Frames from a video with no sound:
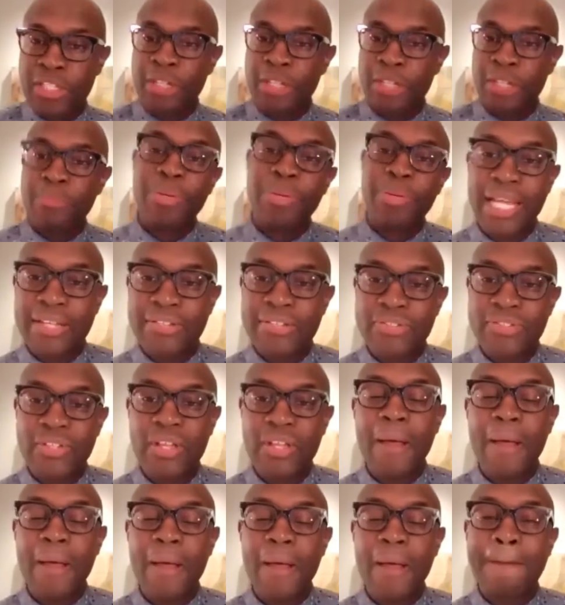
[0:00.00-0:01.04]
things in
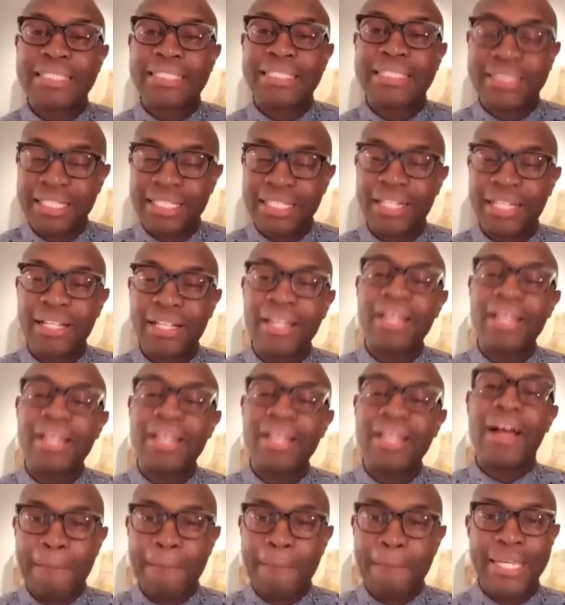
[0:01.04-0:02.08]
place, but it's still
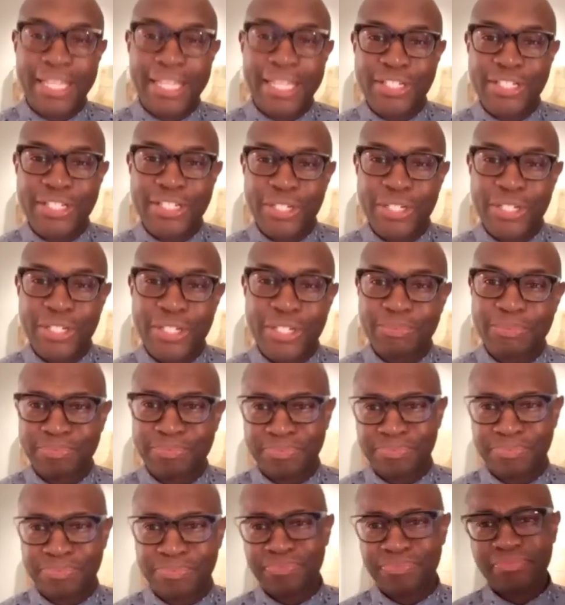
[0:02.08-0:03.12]
a big issue.
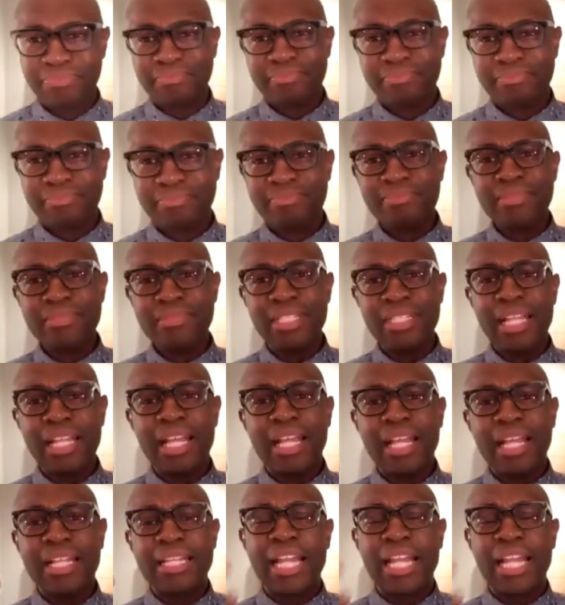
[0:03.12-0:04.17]

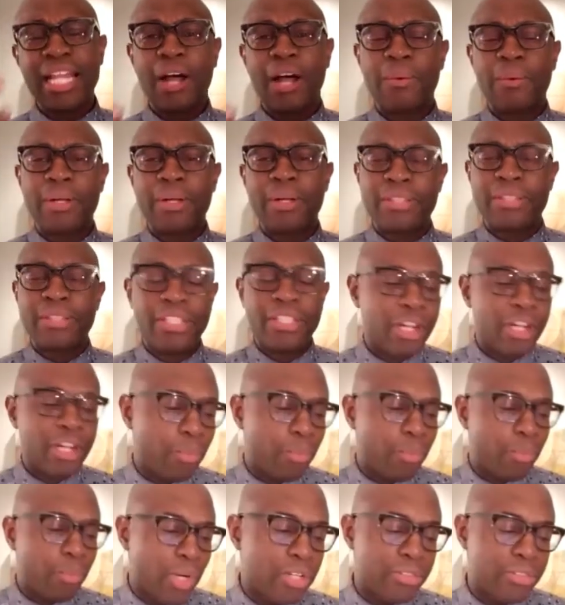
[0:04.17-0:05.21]
Now,
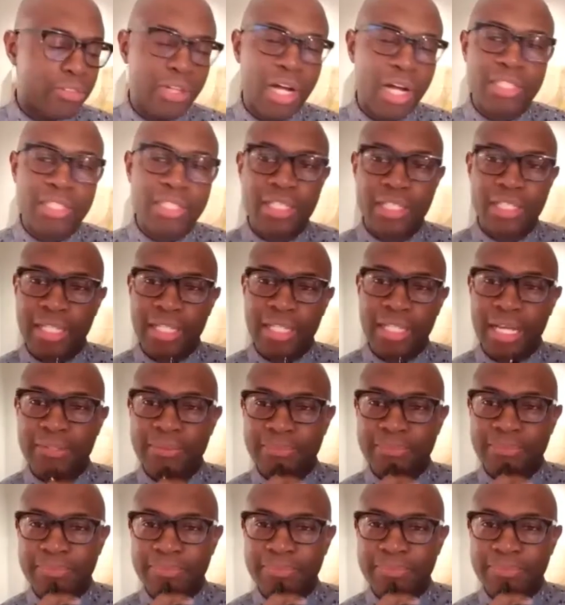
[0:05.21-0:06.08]
Theo, what are your thoughts on that?